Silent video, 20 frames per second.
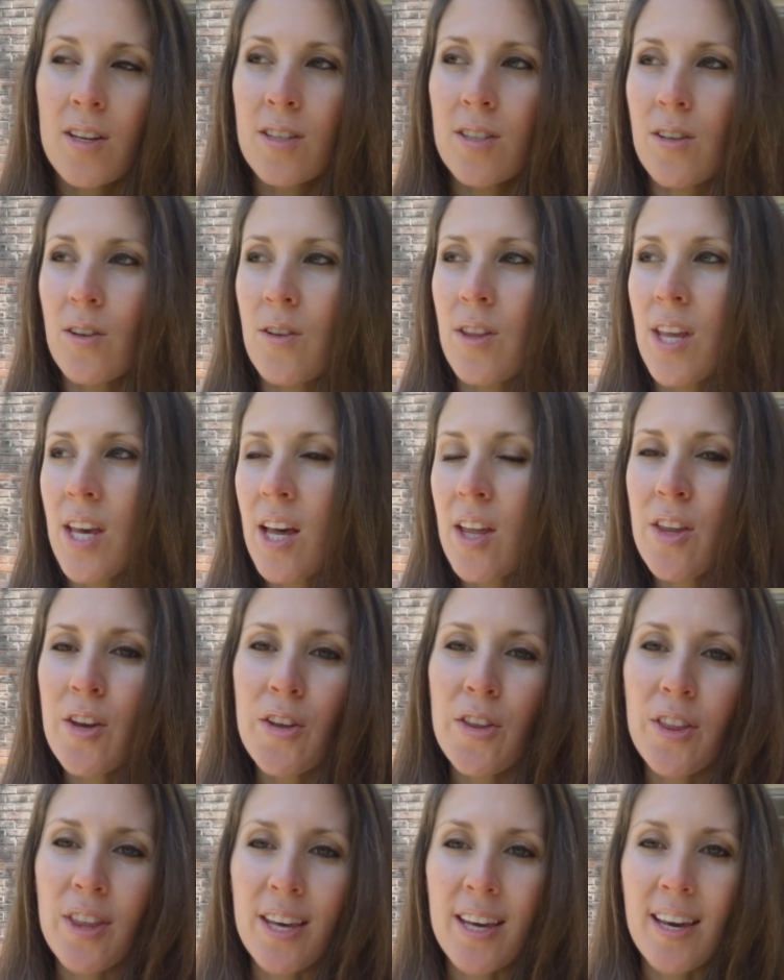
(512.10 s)
So the
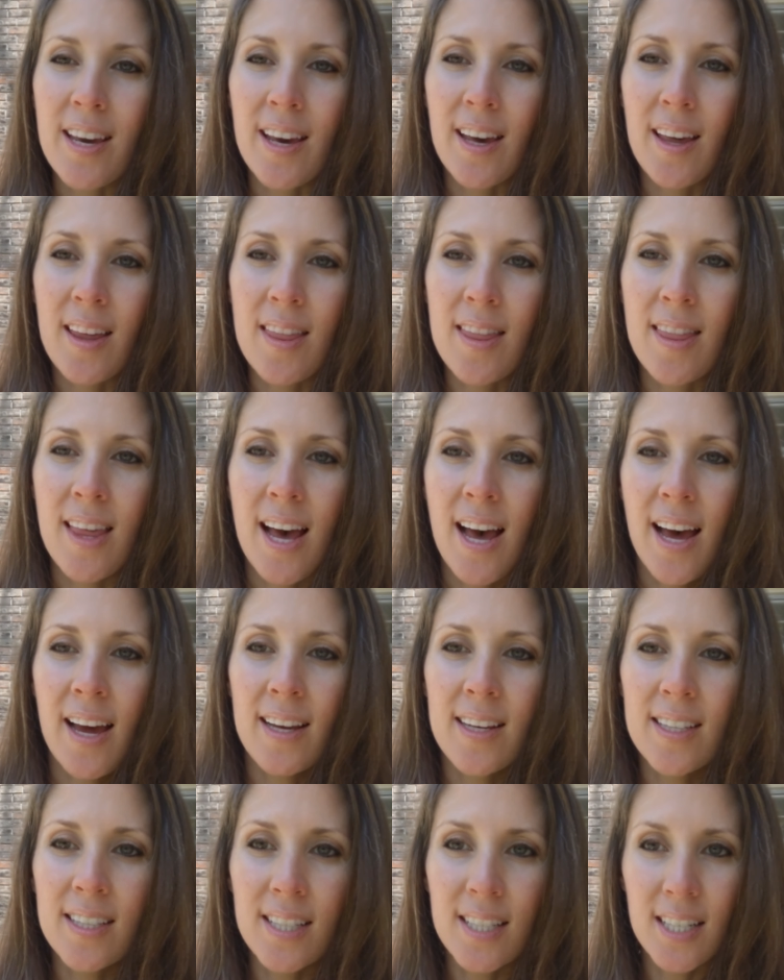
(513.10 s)
other thing
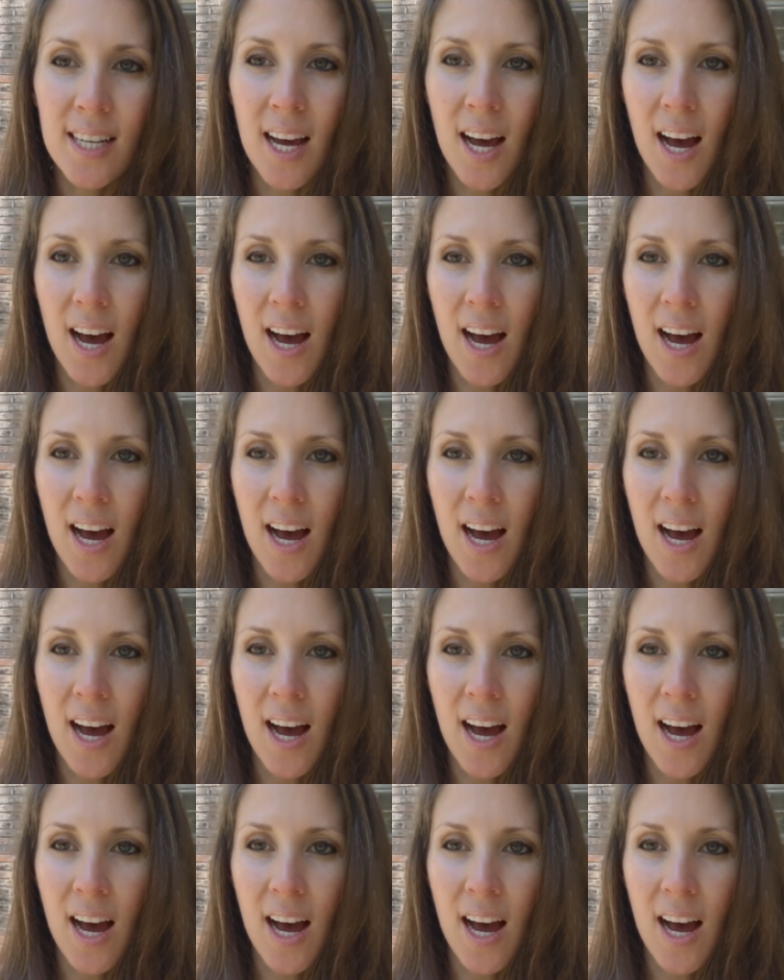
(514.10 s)
that